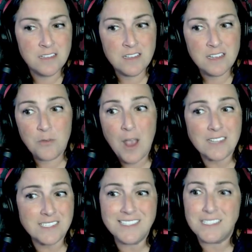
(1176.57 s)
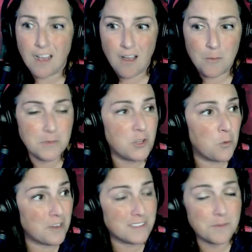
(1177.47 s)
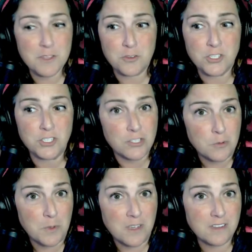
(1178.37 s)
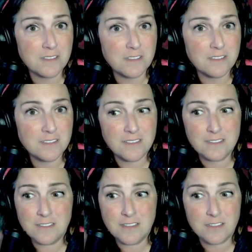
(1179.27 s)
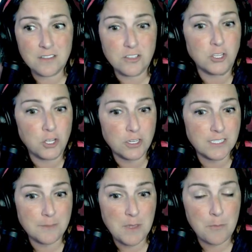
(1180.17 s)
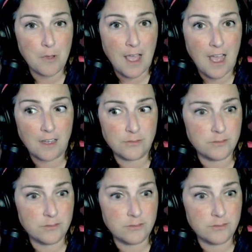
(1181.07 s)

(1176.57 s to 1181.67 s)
If you're acting dumb and you're wearing something that looks stupid, then the looks that people have